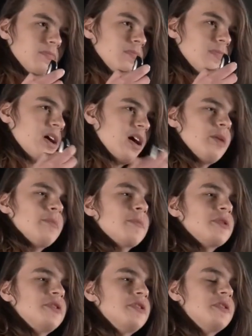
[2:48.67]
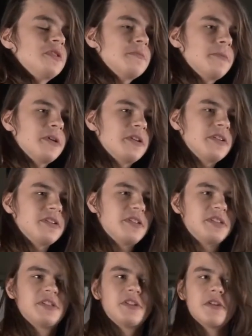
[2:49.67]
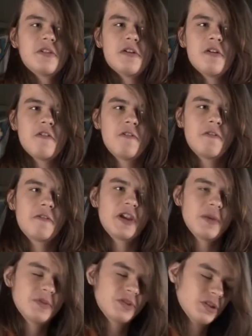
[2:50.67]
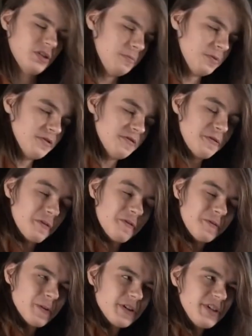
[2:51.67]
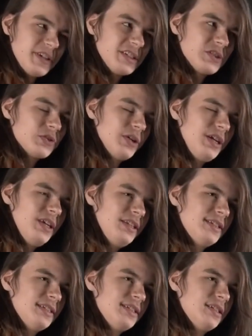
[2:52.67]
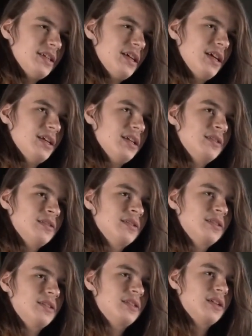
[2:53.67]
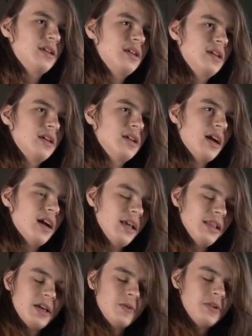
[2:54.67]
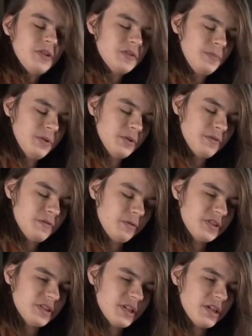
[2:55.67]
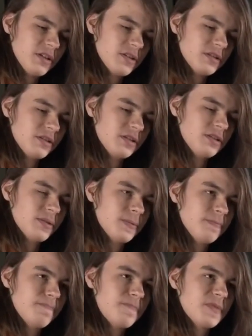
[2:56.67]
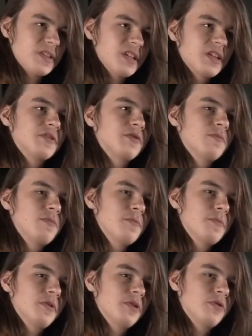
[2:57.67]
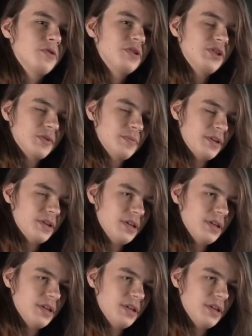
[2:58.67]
I'm a participant of chemistry Olympiads for four years straight, and I love this beautiful science thanks to people who is teaching me.